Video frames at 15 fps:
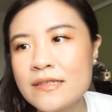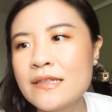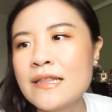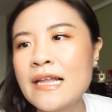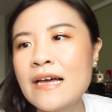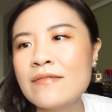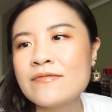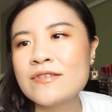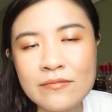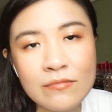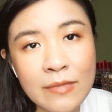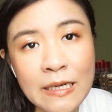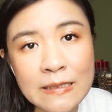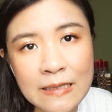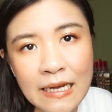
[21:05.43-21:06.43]
left,
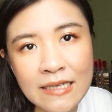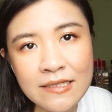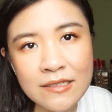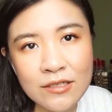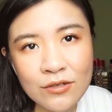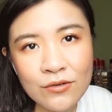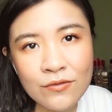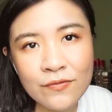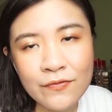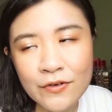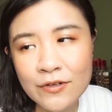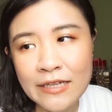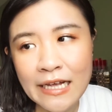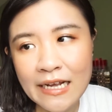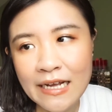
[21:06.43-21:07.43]
but I still
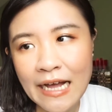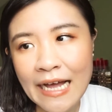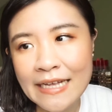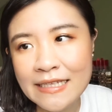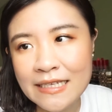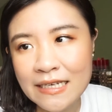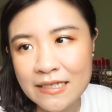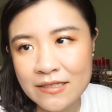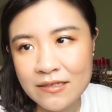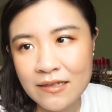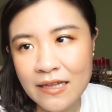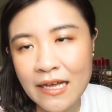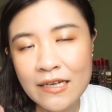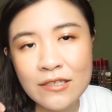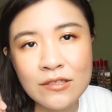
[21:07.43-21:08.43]
feel like I need
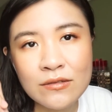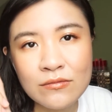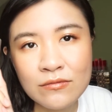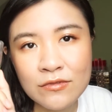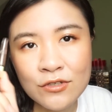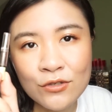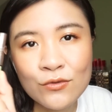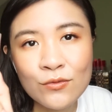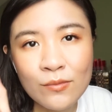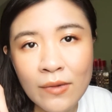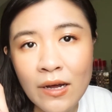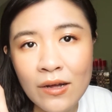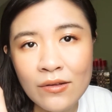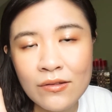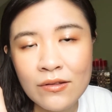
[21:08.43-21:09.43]
like 2
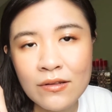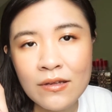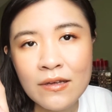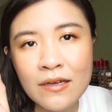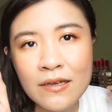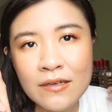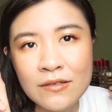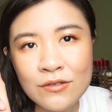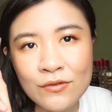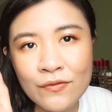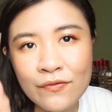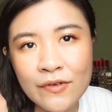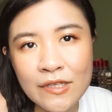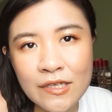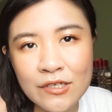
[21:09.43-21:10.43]
months to
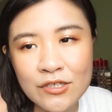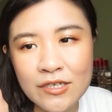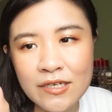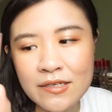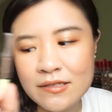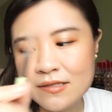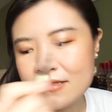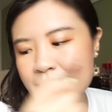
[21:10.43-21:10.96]
finish this.